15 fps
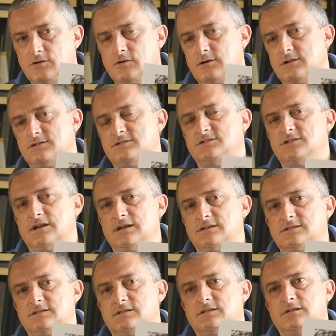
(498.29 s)
or is
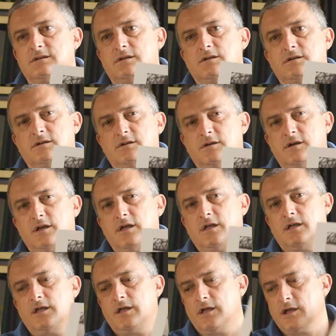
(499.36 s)
just
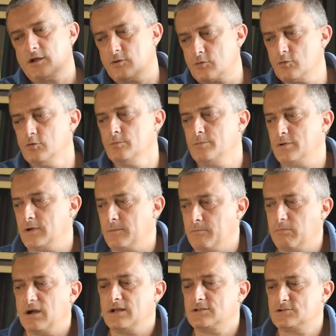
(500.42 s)
a group, a
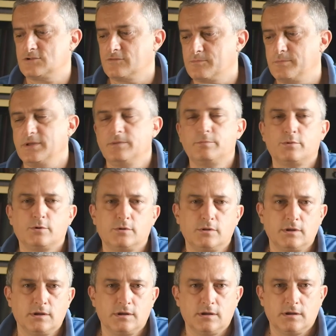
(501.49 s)
bunch of people